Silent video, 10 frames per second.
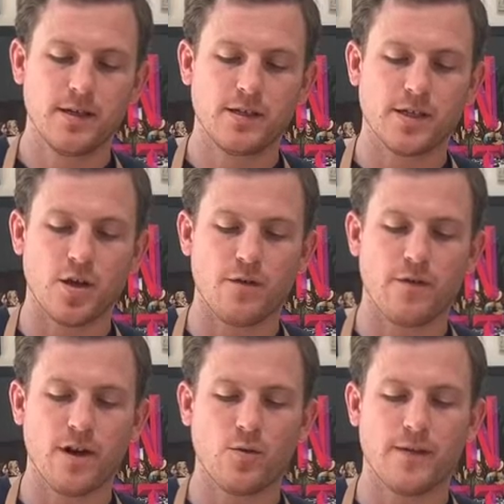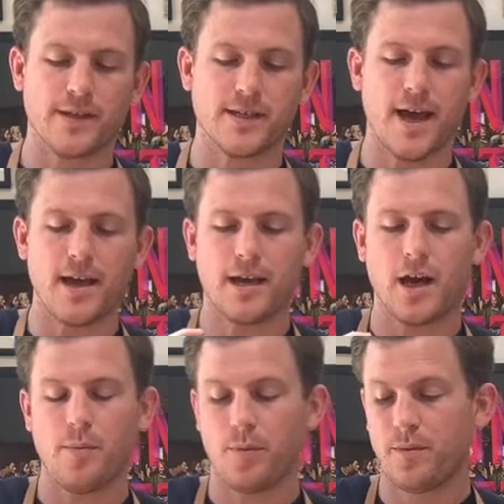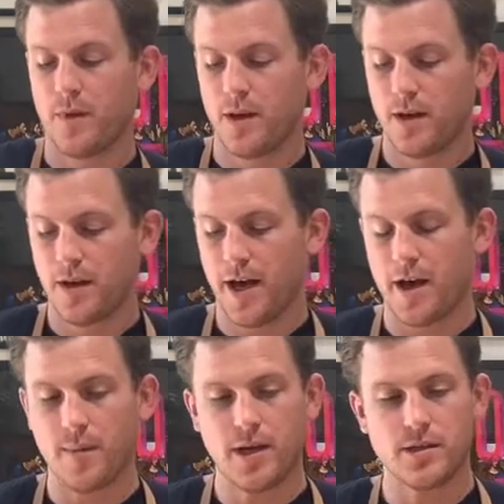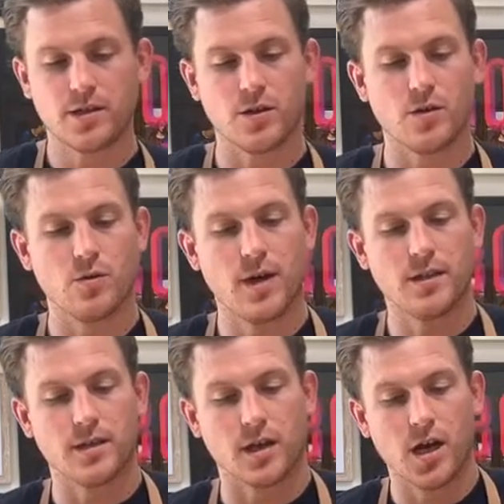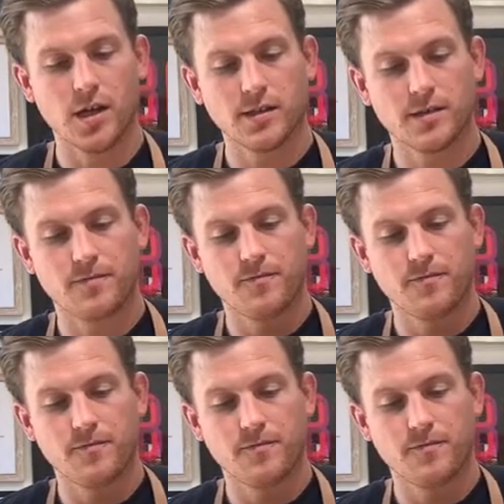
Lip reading: so for anyone that's an egg cup, into the glass.